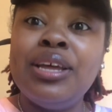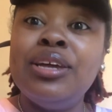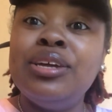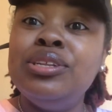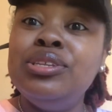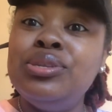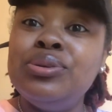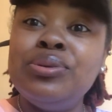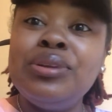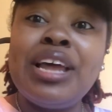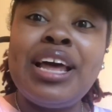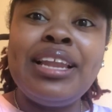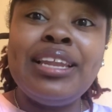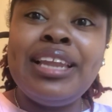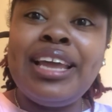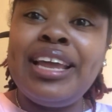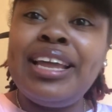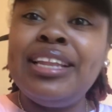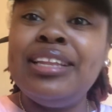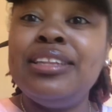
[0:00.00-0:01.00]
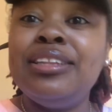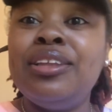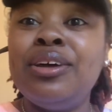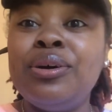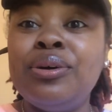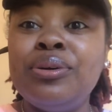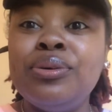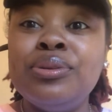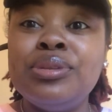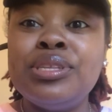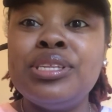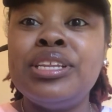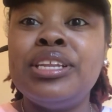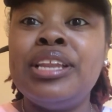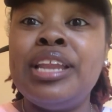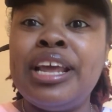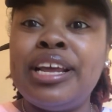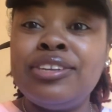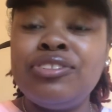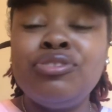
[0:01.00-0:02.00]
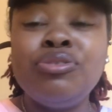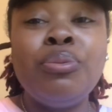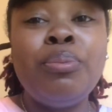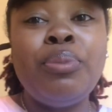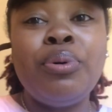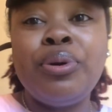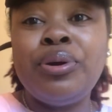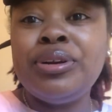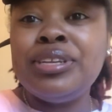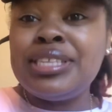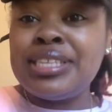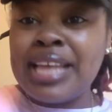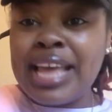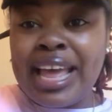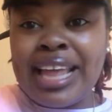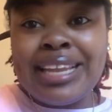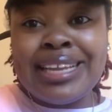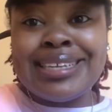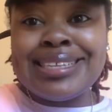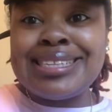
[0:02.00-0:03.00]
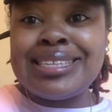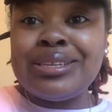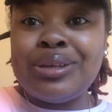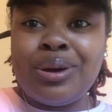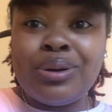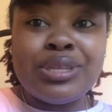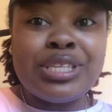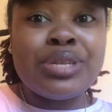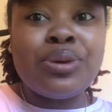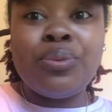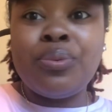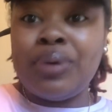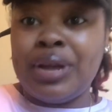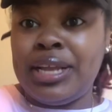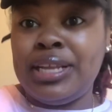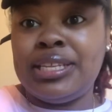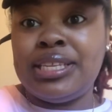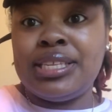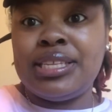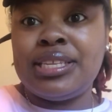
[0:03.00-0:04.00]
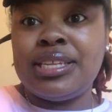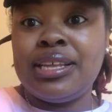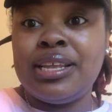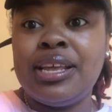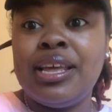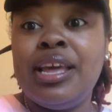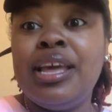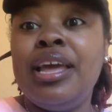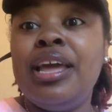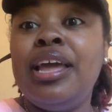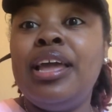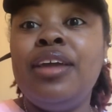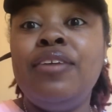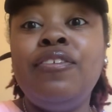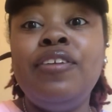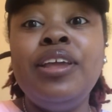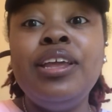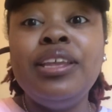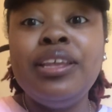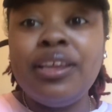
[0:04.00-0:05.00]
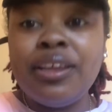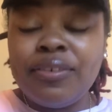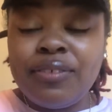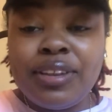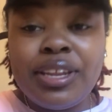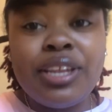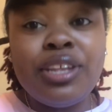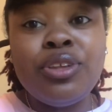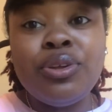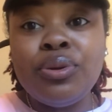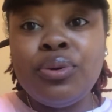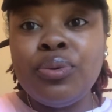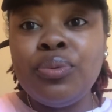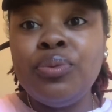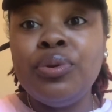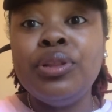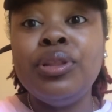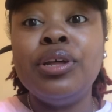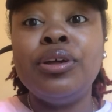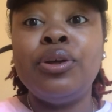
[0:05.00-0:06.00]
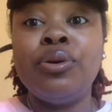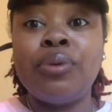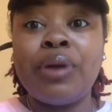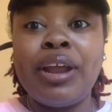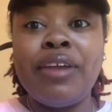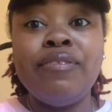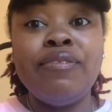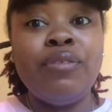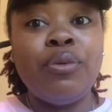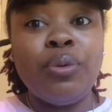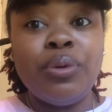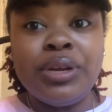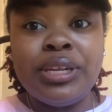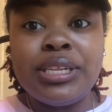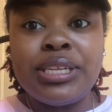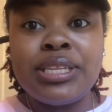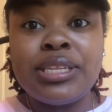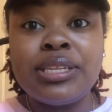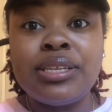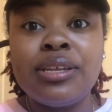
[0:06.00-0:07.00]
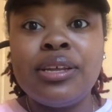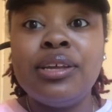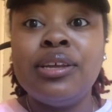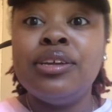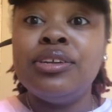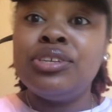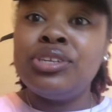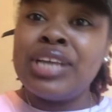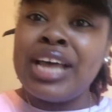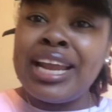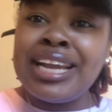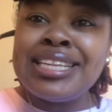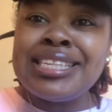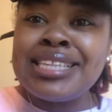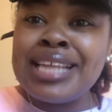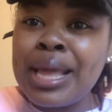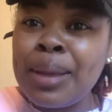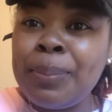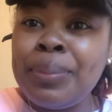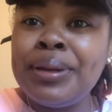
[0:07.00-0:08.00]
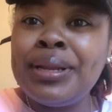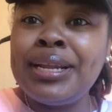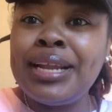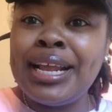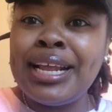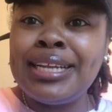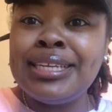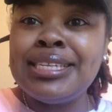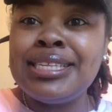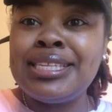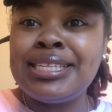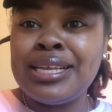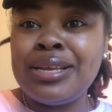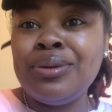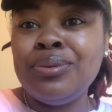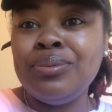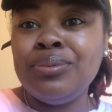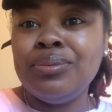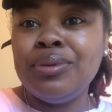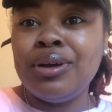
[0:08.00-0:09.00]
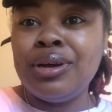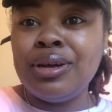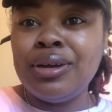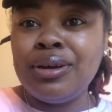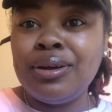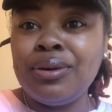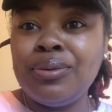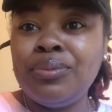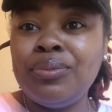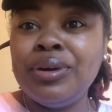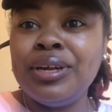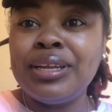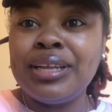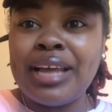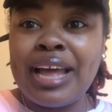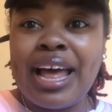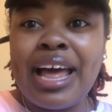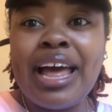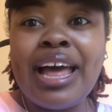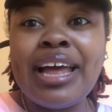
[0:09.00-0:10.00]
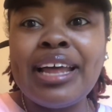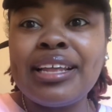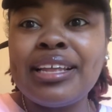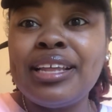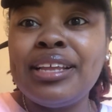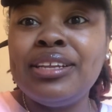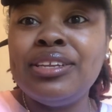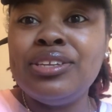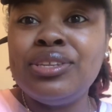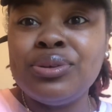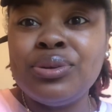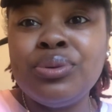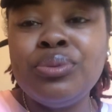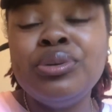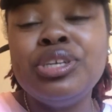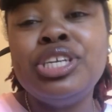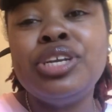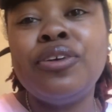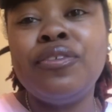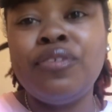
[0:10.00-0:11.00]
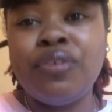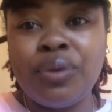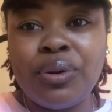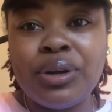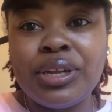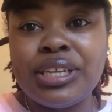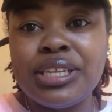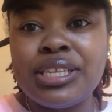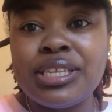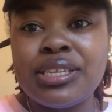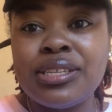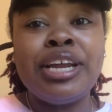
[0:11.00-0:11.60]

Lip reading: Do not let those natural born talents go to waste. If he gifted you with a great voice, try to tap into that and see what God can do with your voice.